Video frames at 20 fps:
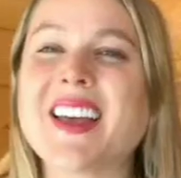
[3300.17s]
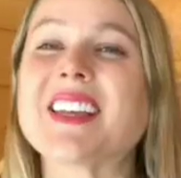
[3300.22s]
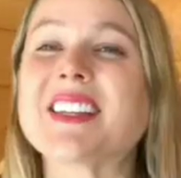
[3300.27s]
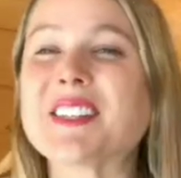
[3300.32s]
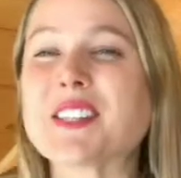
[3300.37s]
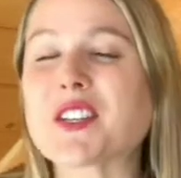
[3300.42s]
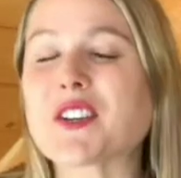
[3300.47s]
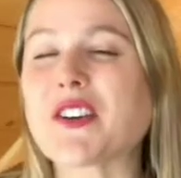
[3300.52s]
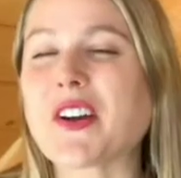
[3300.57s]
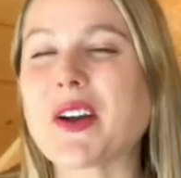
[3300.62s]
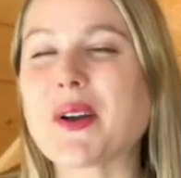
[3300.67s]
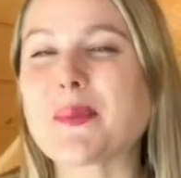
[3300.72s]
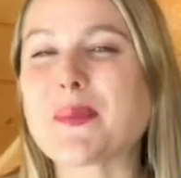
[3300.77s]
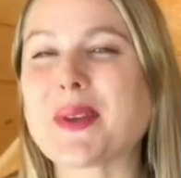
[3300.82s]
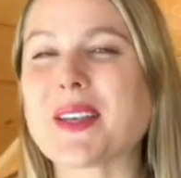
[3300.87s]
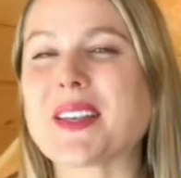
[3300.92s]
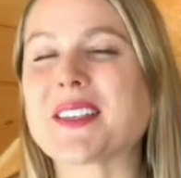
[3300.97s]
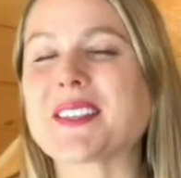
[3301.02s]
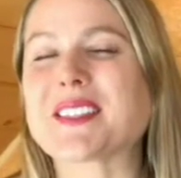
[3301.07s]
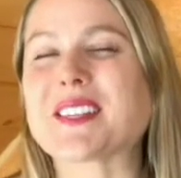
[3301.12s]
Instagram
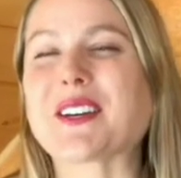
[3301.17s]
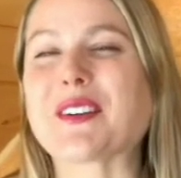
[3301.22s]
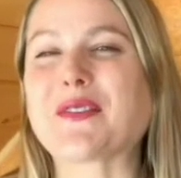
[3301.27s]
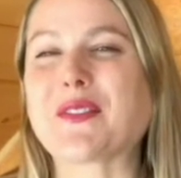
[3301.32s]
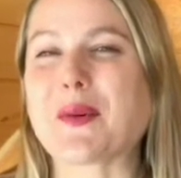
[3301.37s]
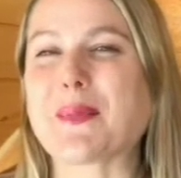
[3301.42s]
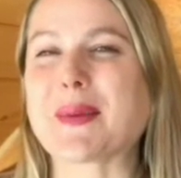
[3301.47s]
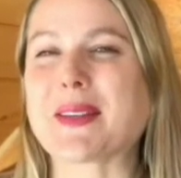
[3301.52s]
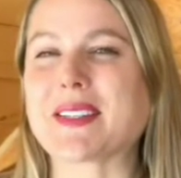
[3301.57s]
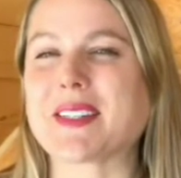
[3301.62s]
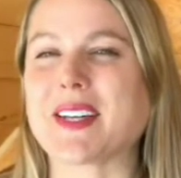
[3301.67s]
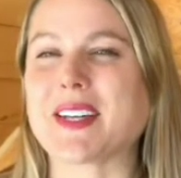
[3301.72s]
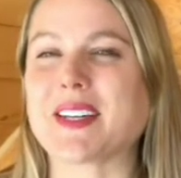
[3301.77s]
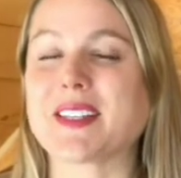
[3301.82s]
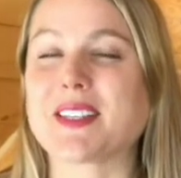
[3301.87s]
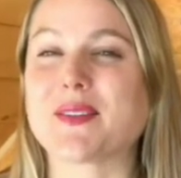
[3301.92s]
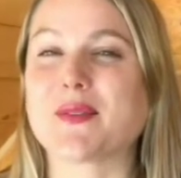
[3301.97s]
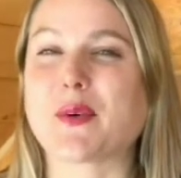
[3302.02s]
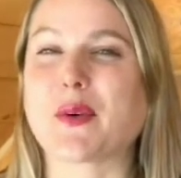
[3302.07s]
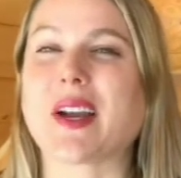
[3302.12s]
is good for
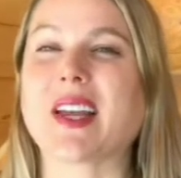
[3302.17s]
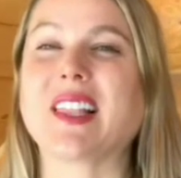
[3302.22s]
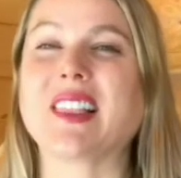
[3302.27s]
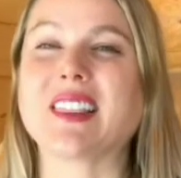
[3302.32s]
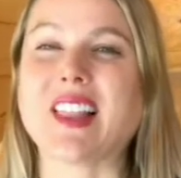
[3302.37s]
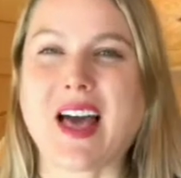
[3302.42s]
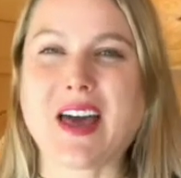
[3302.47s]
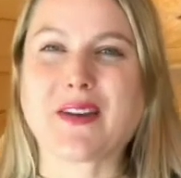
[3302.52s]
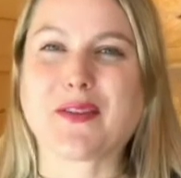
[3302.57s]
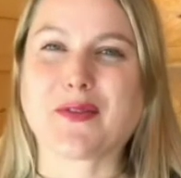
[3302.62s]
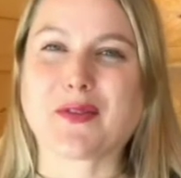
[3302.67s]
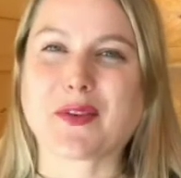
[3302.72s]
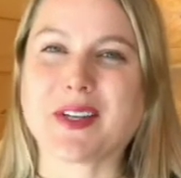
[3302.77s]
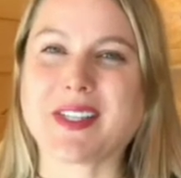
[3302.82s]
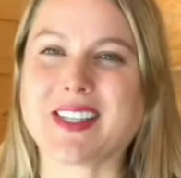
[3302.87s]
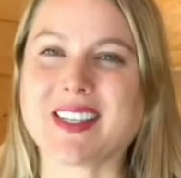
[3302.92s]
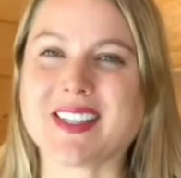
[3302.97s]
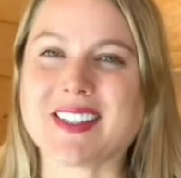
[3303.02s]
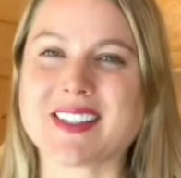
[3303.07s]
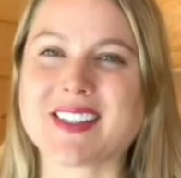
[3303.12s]
business for a lot of
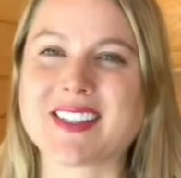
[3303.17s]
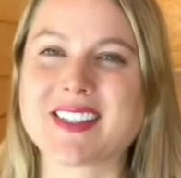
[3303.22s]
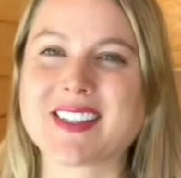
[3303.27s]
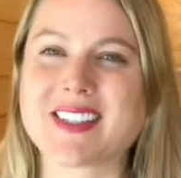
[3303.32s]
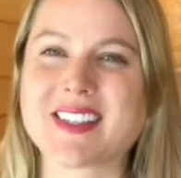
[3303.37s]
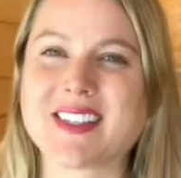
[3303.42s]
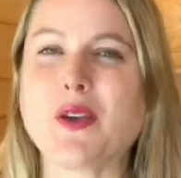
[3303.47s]
reasons.